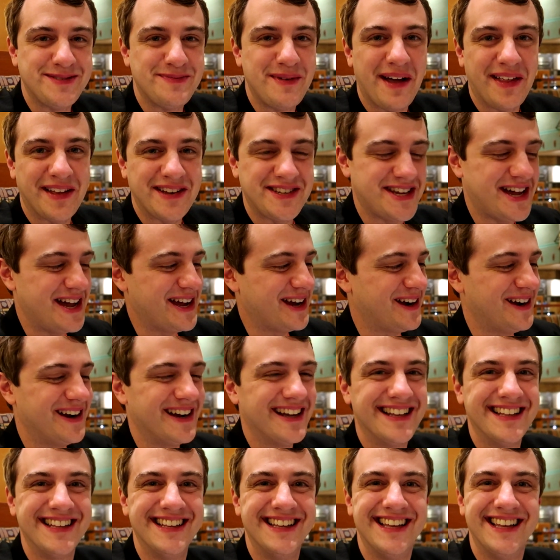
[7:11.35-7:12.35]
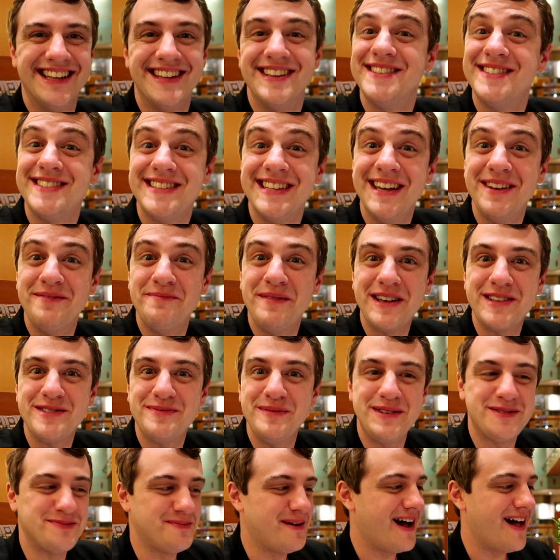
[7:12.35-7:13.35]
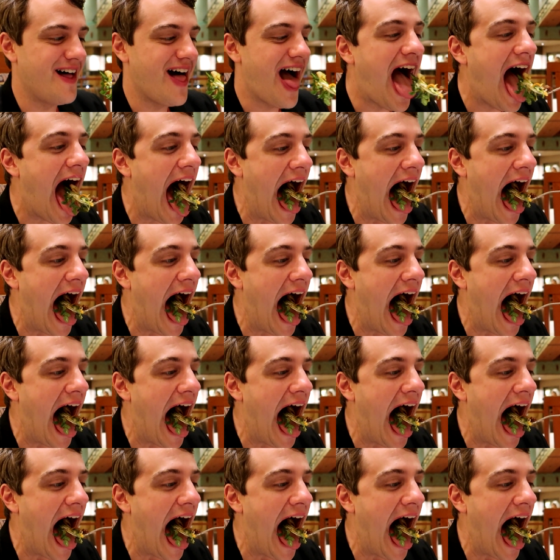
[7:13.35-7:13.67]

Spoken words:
Smiling Tiger. See, it makes me smile.